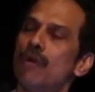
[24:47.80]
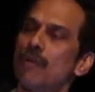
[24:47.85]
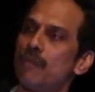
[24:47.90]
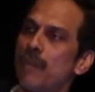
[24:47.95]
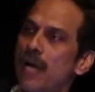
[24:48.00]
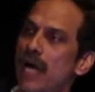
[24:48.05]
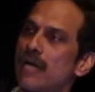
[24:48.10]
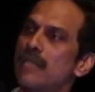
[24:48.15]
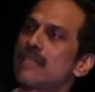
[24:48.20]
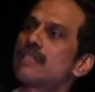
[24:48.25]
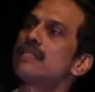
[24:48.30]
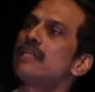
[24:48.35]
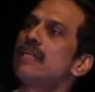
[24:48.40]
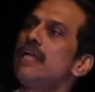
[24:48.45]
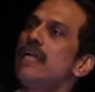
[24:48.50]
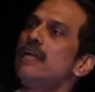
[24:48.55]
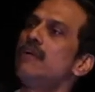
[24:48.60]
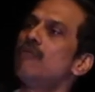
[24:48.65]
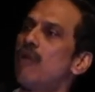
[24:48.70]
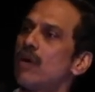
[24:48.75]
plants
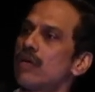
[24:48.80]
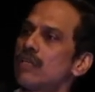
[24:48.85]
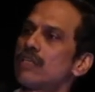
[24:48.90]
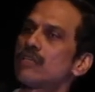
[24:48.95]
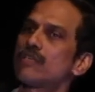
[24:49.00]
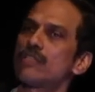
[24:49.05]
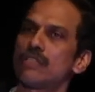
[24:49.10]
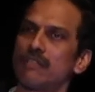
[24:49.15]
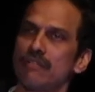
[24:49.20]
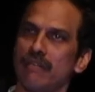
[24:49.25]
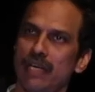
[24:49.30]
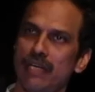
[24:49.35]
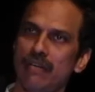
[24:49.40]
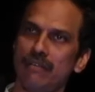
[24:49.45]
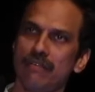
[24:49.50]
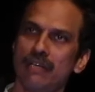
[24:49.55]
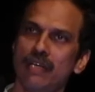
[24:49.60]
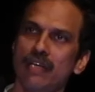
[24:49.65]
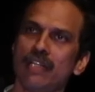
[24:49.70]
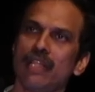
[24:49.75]
need water to survive.
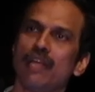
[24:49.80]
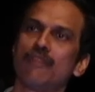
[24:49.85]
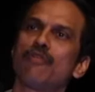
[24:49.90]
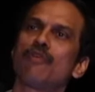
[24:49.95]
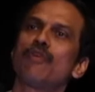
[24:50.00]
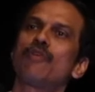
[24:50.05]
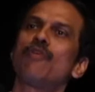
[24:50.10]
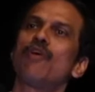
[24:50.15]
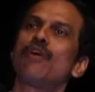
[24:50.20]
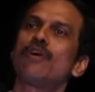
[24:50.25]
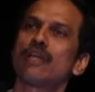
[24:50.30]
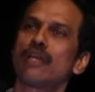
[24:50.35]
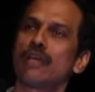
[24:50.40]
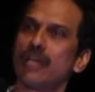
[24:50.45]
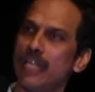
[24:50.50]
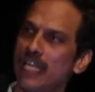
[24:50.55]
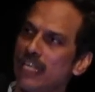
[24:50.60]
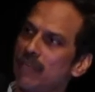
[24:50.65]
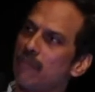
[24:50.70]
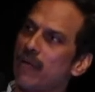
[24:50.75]
Therefore, if you want a
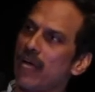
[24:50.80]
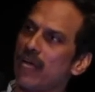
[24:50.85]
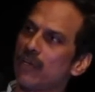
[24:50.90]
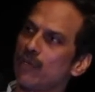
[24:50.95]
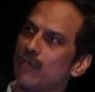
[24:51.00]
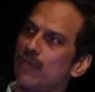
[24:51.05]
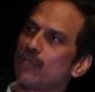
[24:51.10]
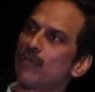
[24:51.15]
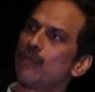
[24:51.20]
green Bangalore,